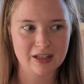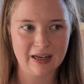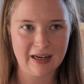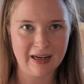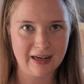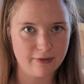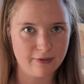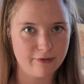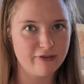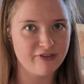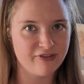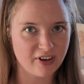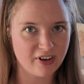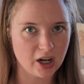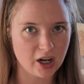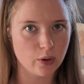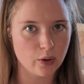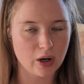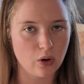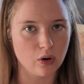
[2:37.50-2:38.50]

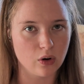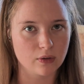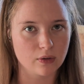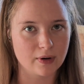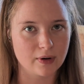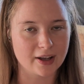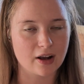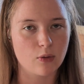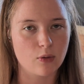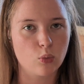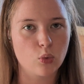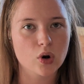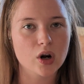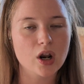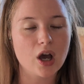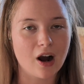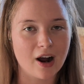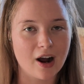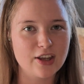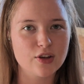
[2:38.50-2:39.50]
follow along. Like what
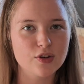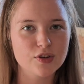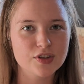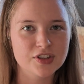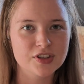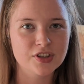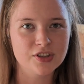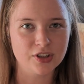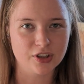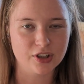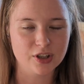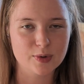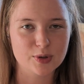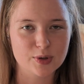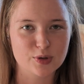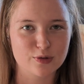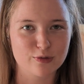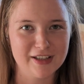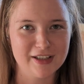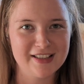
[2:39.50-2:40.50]
I used to do, which is
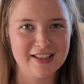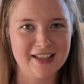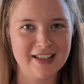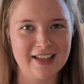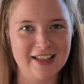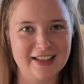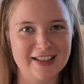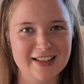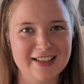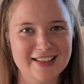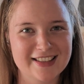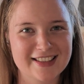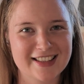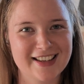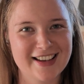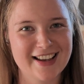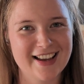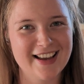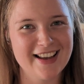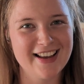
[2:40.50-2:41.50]
really tedious,
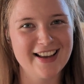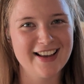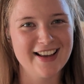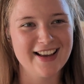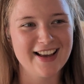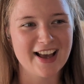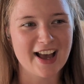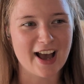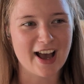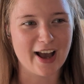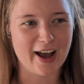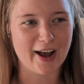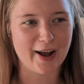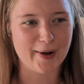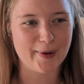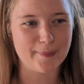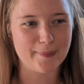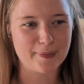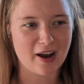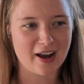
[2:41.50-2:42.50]

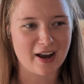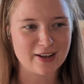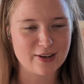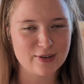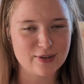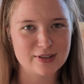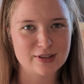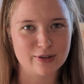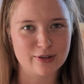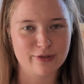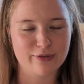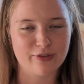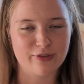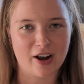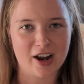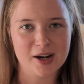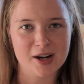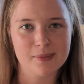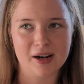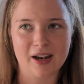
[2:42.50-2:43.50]
I used to
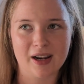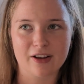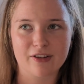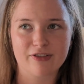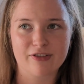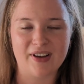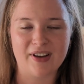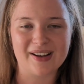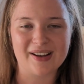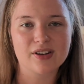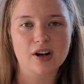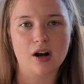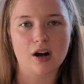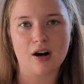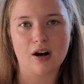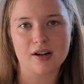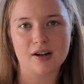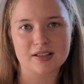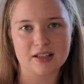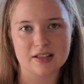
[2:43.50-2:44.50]
find my like favorite
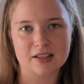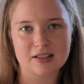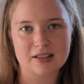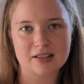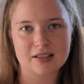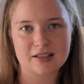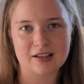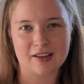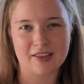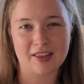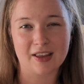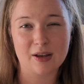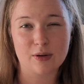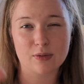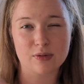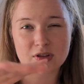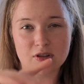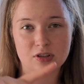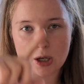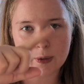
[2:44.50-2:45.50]
artist. I think it was
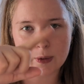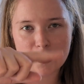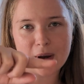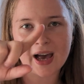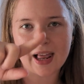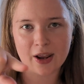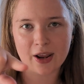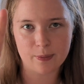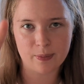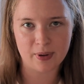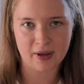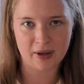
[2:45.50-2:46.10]
WLOP